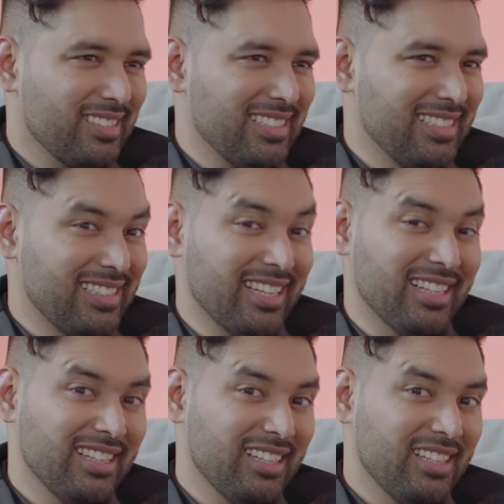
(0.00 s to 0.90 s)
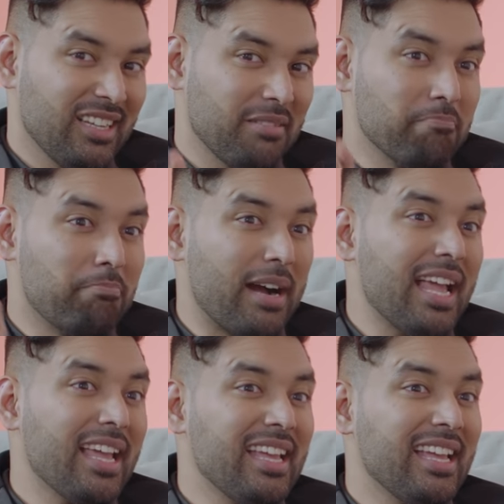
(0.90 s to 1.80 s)
he said,
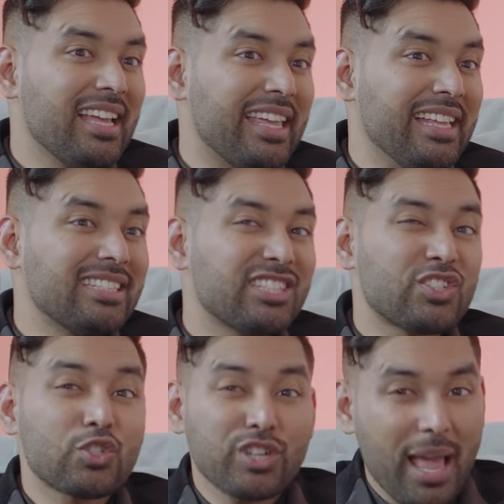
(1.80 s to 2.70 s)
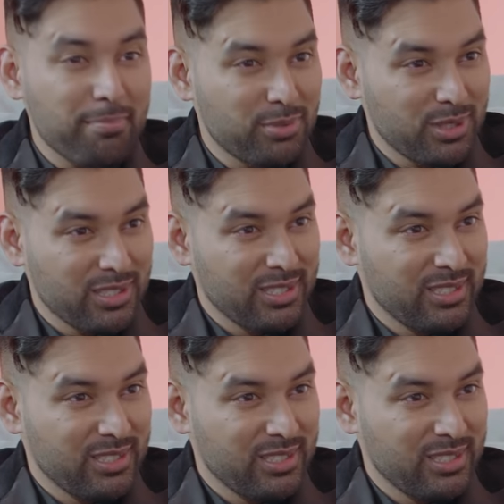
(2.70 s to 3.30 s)
by his stripes